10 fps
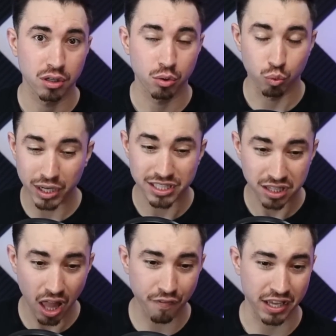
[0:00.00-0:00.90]
Ridge
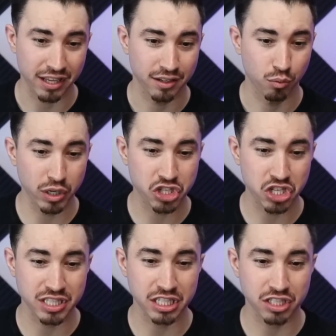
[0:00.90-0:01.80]
Lovett, which
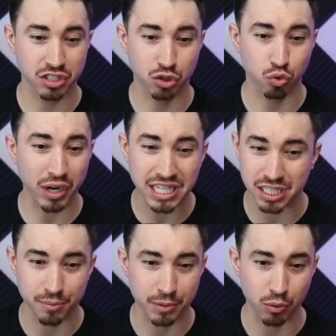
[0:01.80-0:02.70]
is just crazy
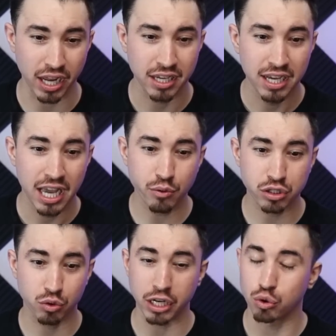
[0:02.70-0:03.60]
to me, right? It
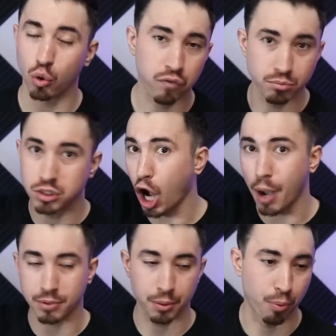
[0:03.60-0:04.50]
was a great duel from
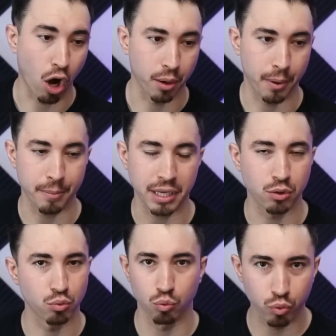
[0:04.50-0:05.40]
top to bottom. I mean,
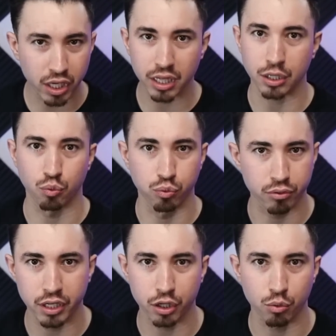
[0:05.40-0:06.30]
really,
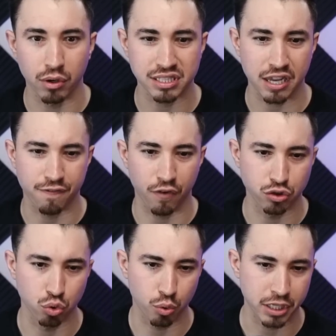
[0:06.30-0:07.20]
really was a
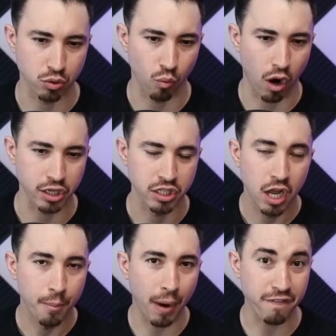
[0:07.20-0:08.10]
fun duel meet to watch.
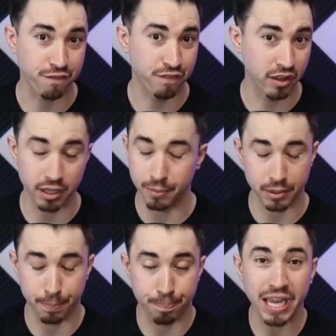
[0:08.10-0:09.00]

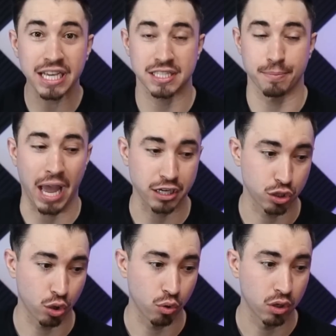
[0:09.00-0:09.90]
The biggest match,
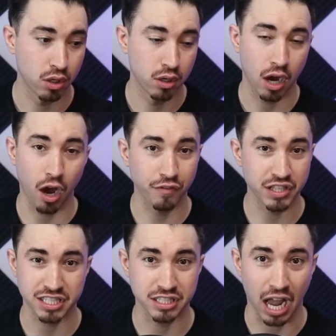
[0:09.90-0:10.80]
though, of
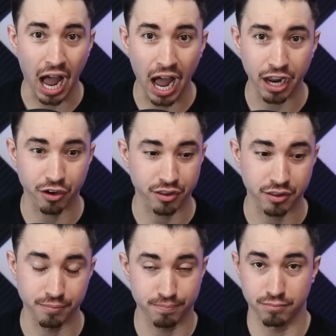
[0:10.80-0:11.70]
this entire
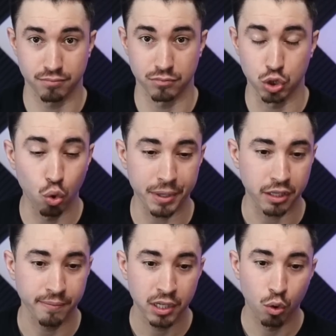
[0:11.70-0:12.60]

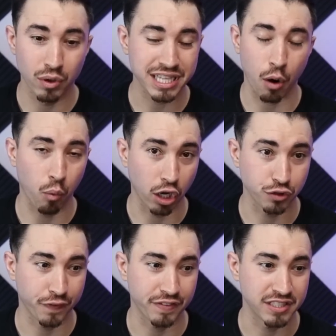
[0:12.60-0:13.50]
Dumi was at
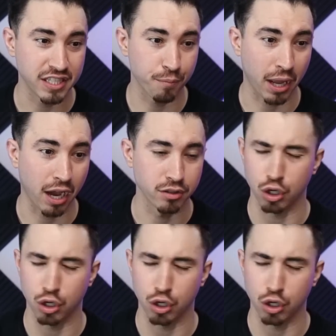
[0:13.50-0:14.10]
157 pounds.